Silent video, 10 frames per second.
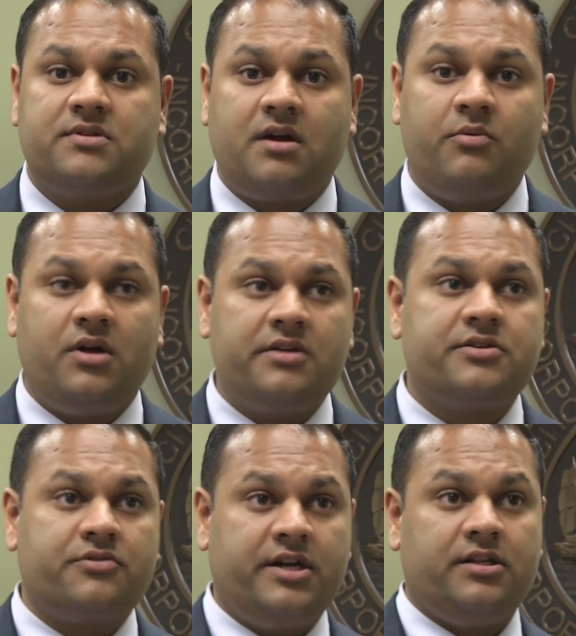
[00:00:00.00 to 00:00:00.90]
will, will
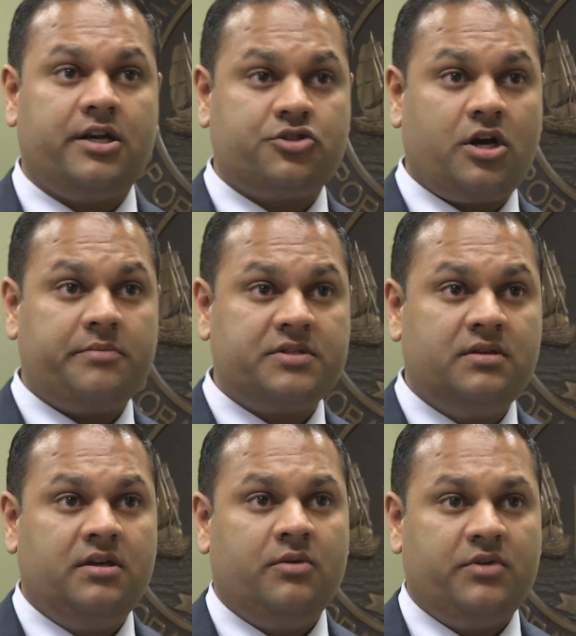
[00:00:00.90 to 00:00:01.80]
also create a lot of jobs.
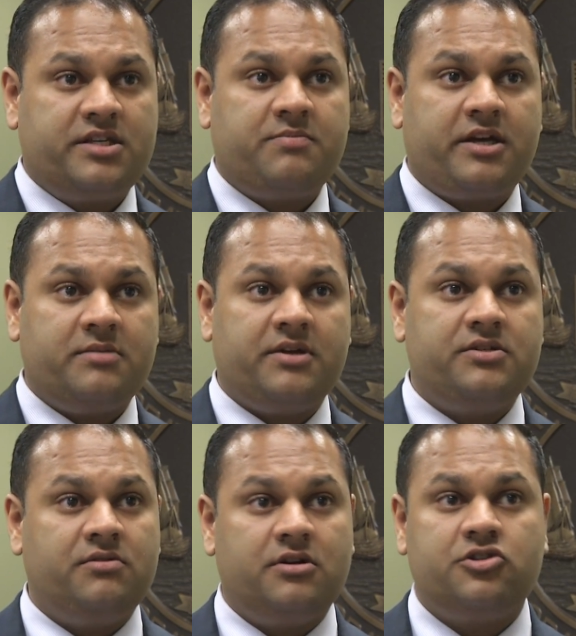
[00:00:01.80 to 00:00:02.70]
We expect about
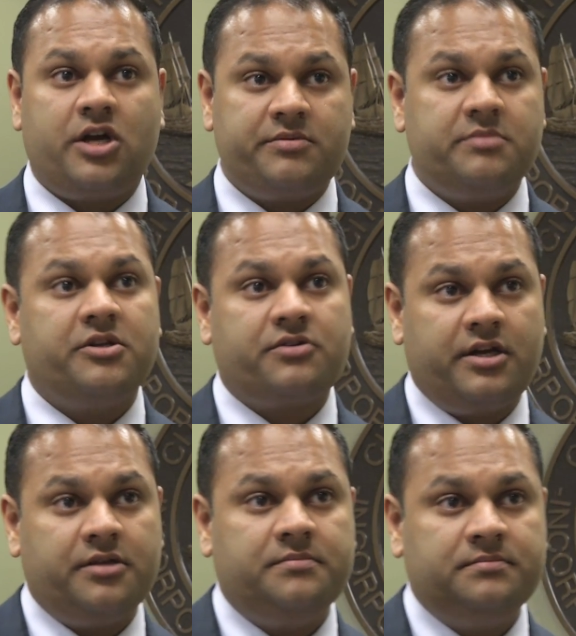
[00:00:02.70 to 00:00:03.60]
200 jobs to be
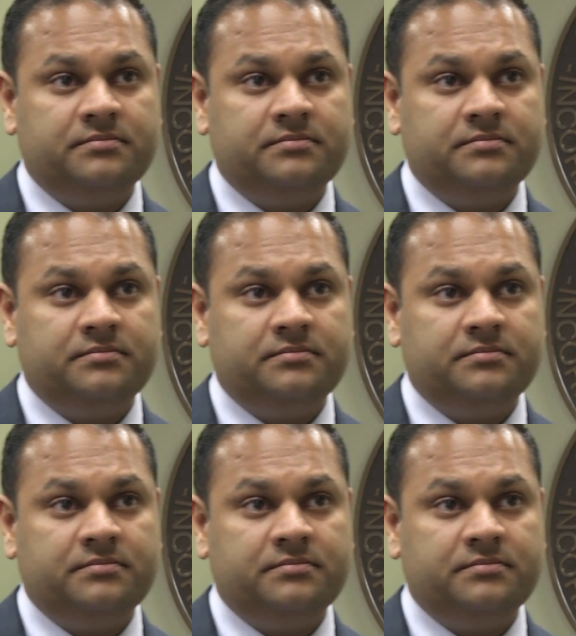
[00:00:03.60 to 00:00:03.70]
created.